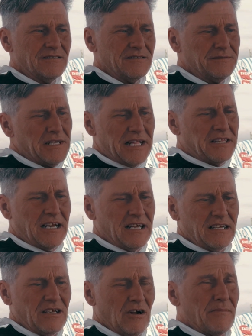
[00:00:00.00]
Not that
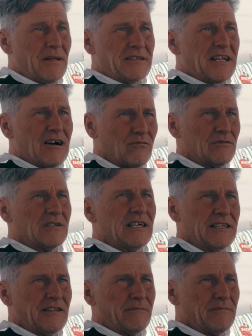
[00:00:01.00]
I'm not down with
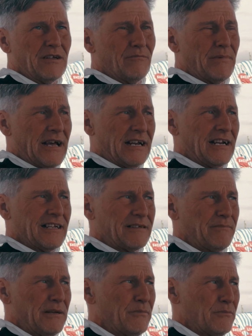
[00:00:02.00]
anything, bad. I
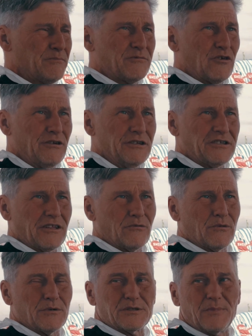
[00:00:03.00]
like people treating each other
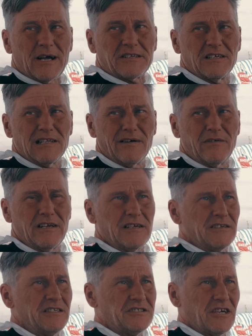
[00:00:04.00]
with respect and loving
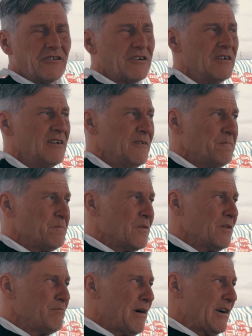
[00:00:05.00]
each other.
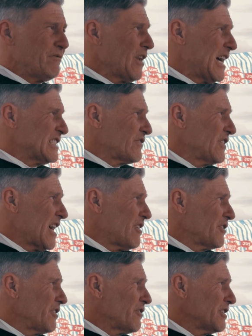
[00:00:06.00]
My philosophy
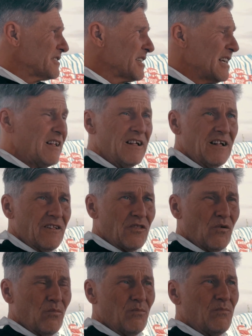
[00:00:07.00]
out here is,
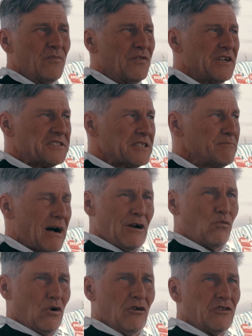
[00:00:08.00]
this is my
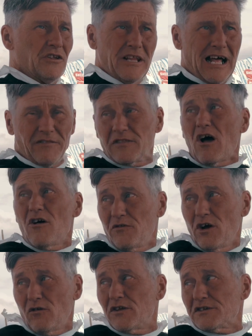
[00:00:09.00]
world. Not,
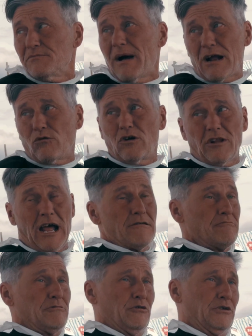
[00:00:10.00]
this is my world. I
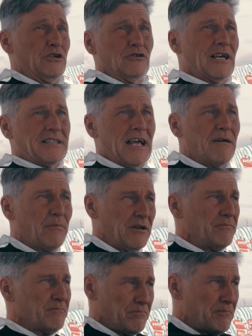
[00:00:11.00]
do like that. But
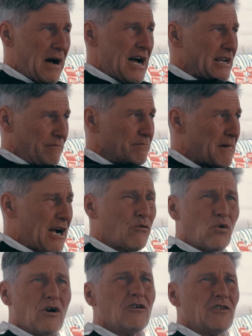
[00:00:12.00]
my
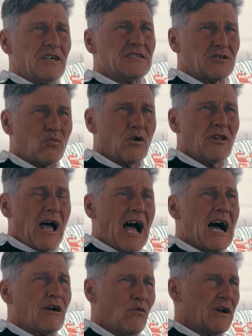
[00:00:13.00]
world is the world
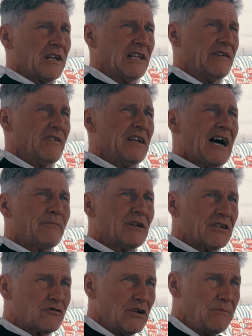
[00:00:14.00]
I want to live in. I'm going
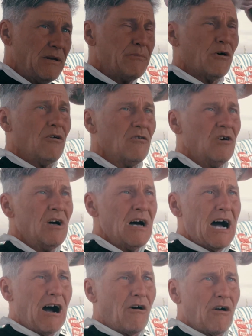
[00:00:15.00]
to treat people
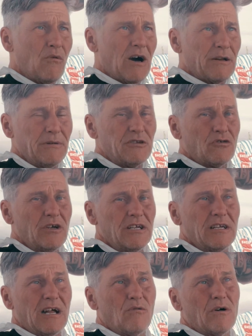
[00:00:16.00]
how I want to be
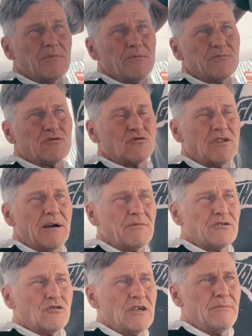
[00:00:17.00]
treated. I want them
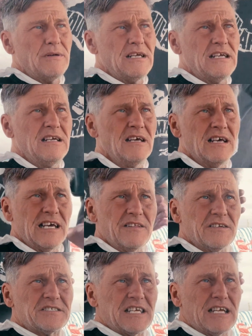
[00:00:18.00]
to treat me in
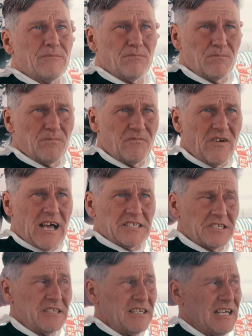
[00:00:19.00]
the same
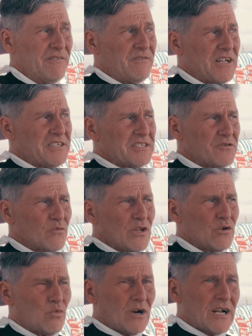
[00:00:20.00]
fashion. If that doesn't
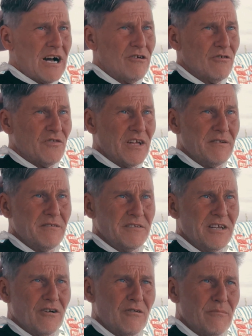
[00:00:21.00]
really work out, then,
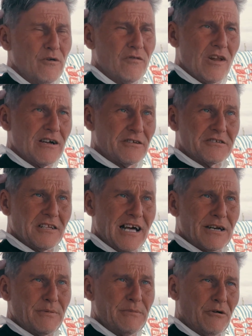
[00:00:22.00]
I'll move along. There's a
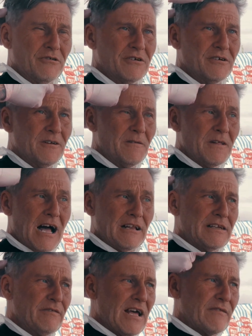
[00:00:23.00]
lot of people.
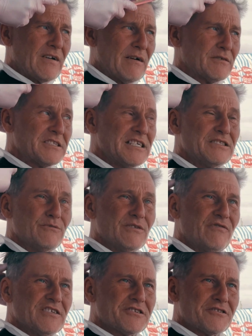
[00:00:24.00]
I'll even have conversations
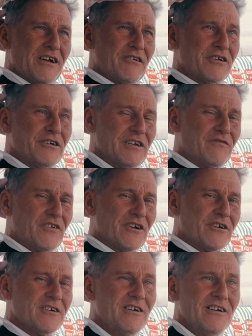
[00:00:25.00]
with visitors out here. And if
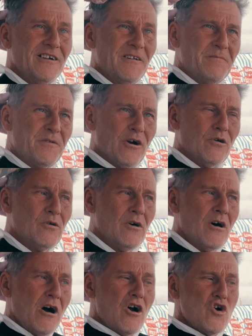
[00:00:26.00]
they're,
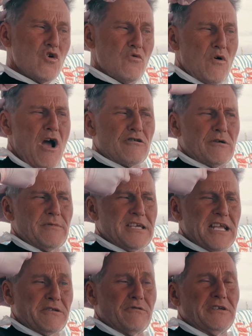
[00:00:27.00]
oh, how come we
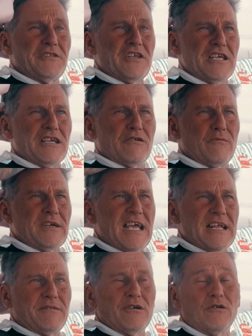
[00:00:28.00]
can't do the thing, and we
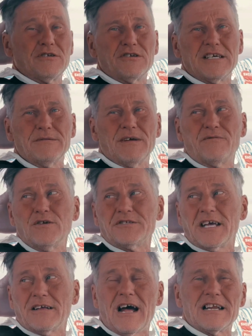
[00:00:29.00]
can't, if
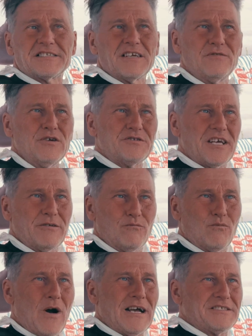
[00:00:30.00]
you say,
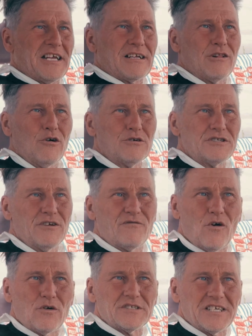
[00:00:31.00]
why is that closed, and you're
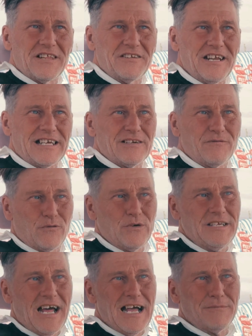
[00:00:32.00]
focused on the negative
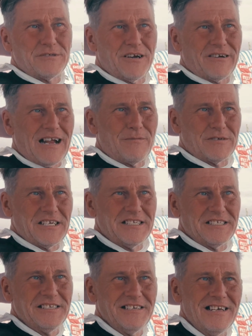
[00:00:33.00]
3 times in our
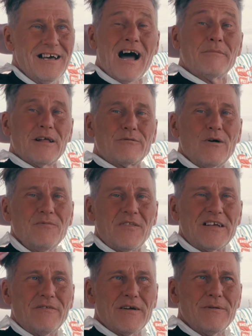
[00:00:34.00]
conversation, I'm like, well,
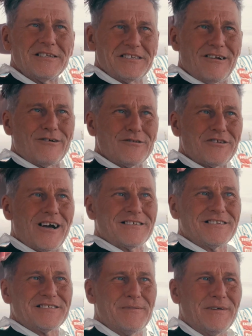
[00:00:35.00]
thank you very much, and I'll go talk
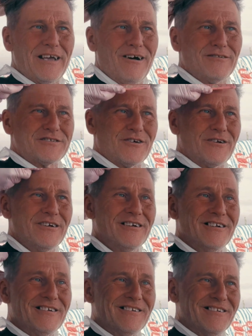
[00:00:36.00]
to somebody else,
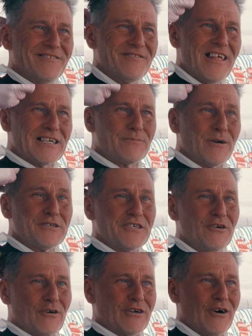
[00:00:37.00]
next
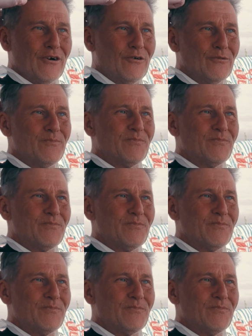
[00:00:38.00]
person, or go